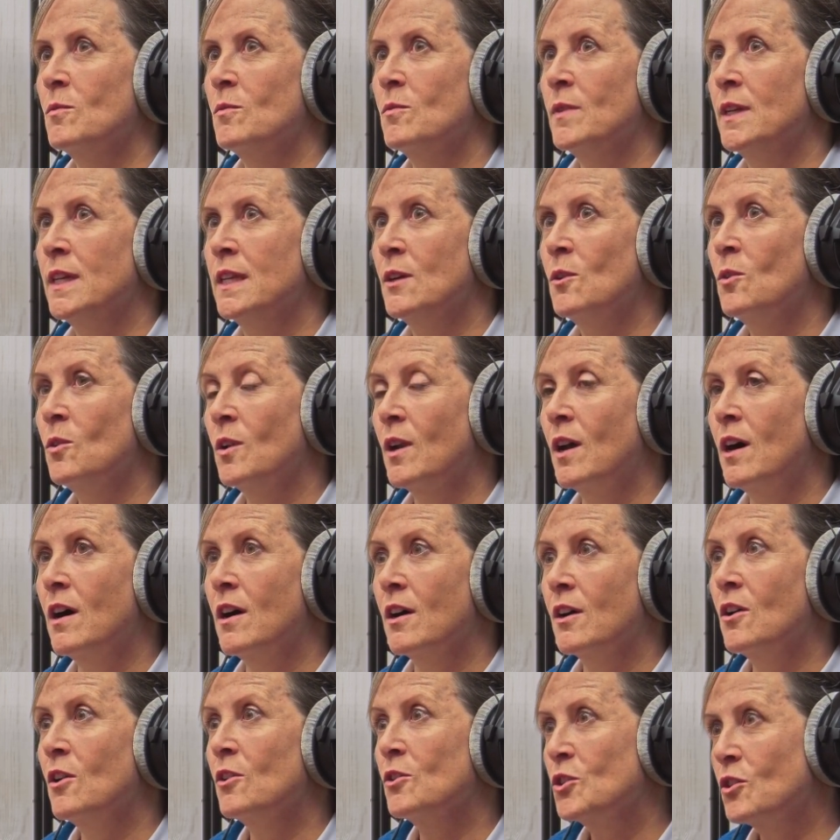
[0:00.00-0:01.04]
in all our
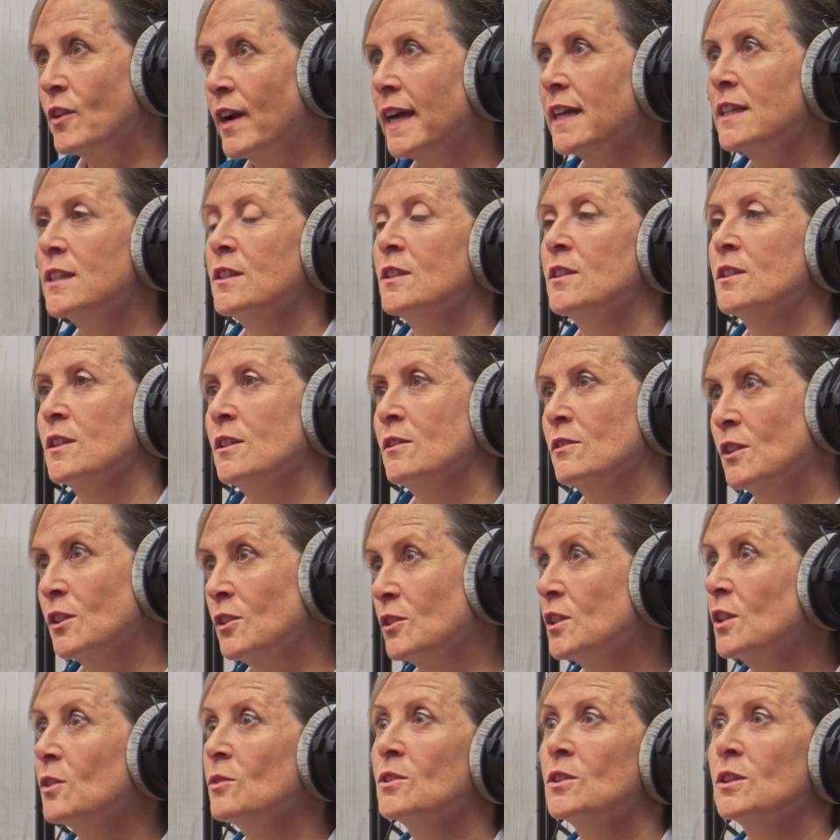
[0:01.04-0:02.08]
contractors and
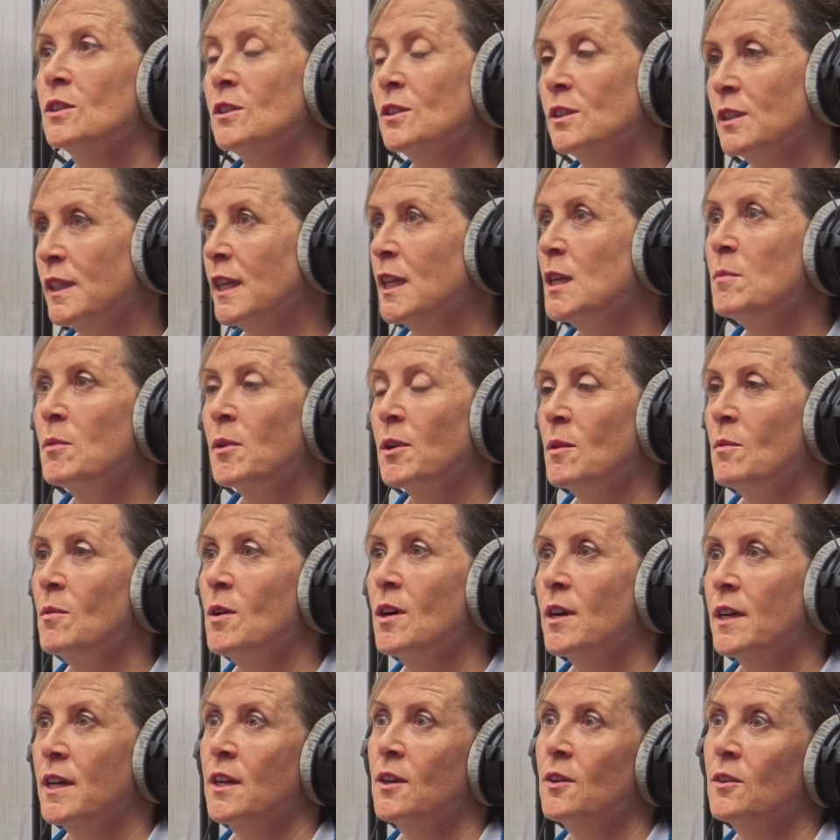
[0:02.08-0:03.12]
consultants and anybody
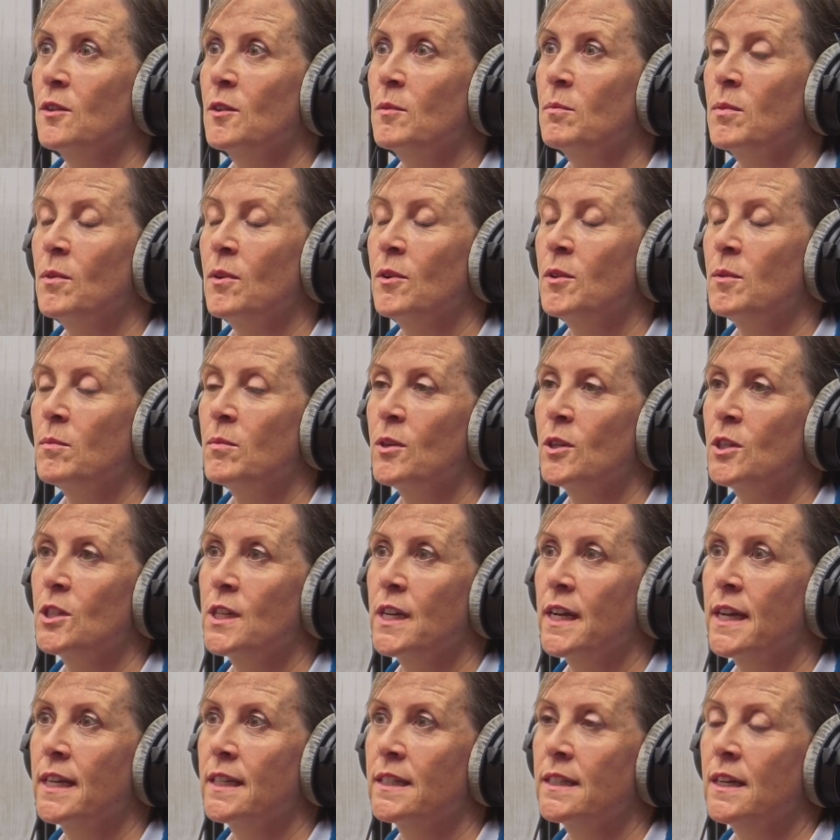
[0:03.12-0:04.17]
working on the
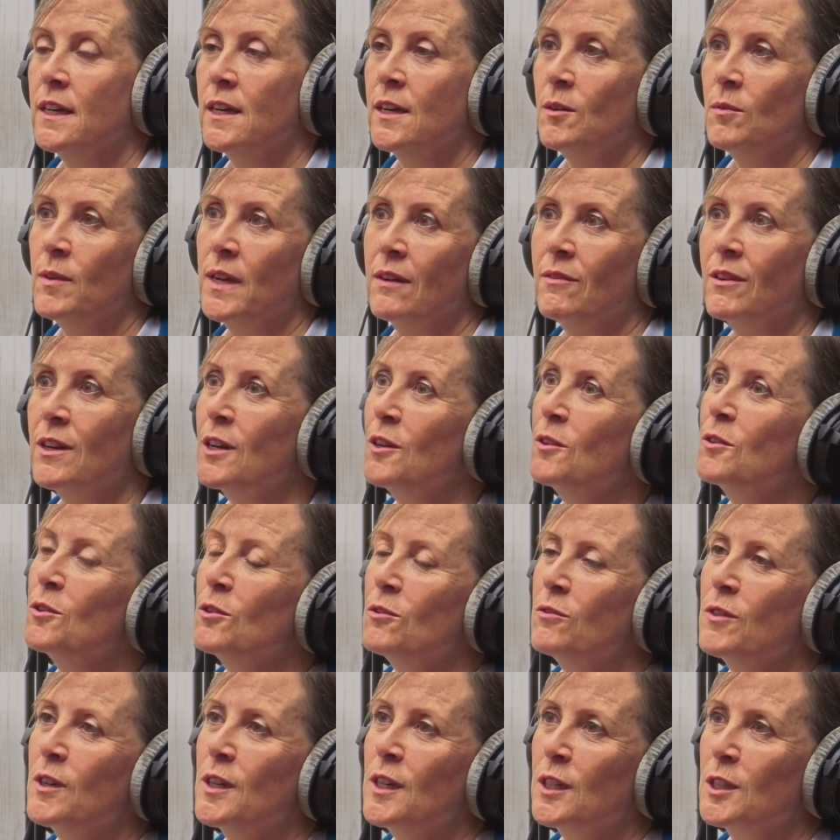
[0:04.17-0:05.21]
project, we have a local
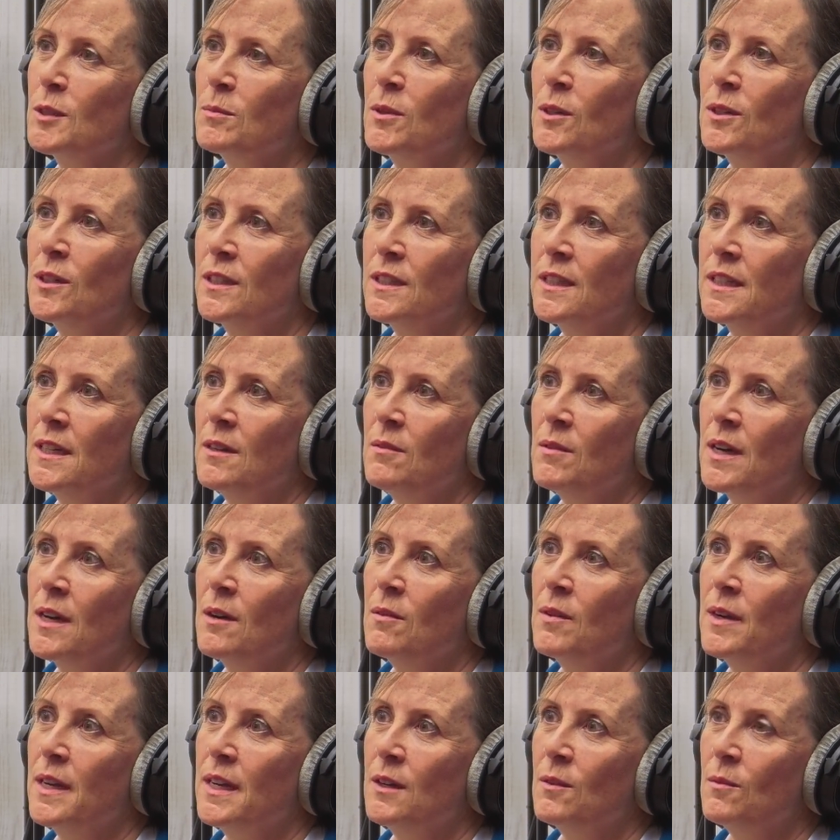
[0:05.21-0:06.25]
first policy where
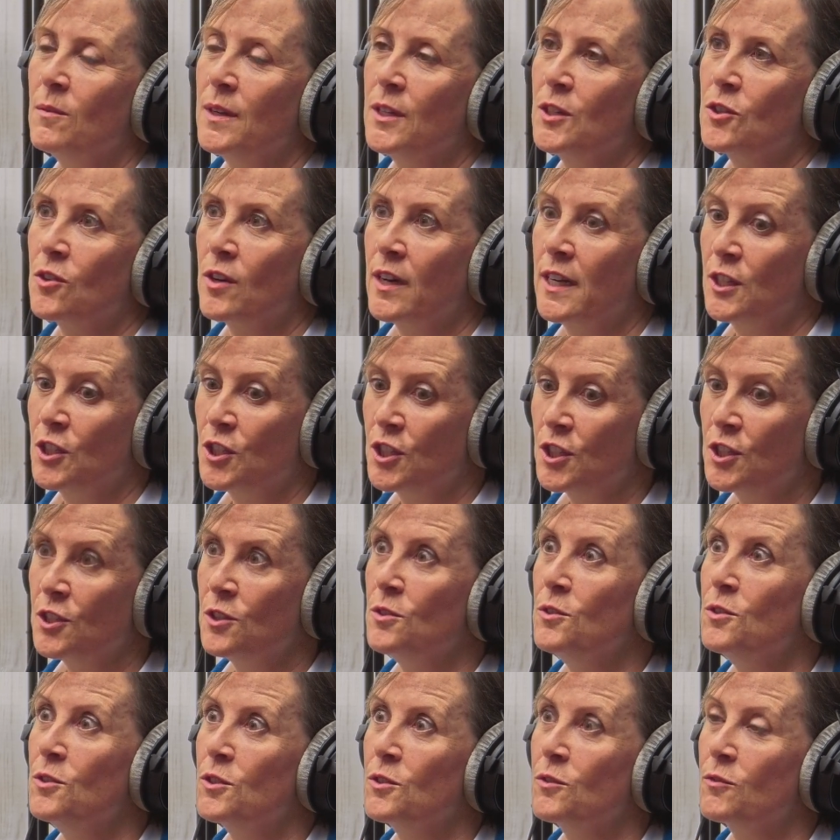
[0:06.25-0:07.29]
we try and
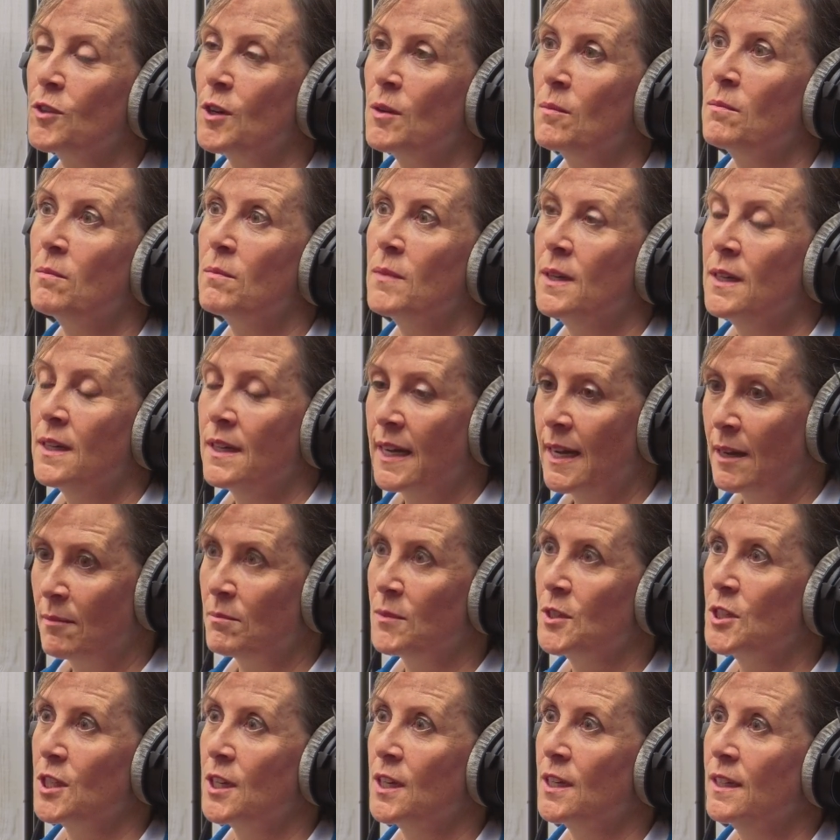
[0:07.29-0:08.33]
choose from
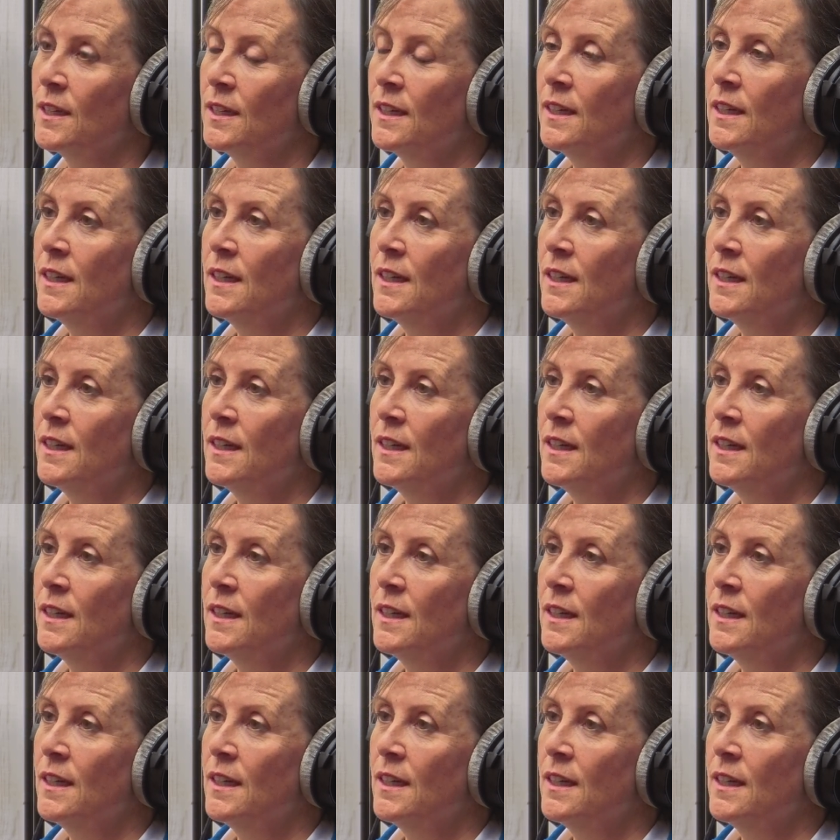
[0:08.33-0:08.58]
Hampshire.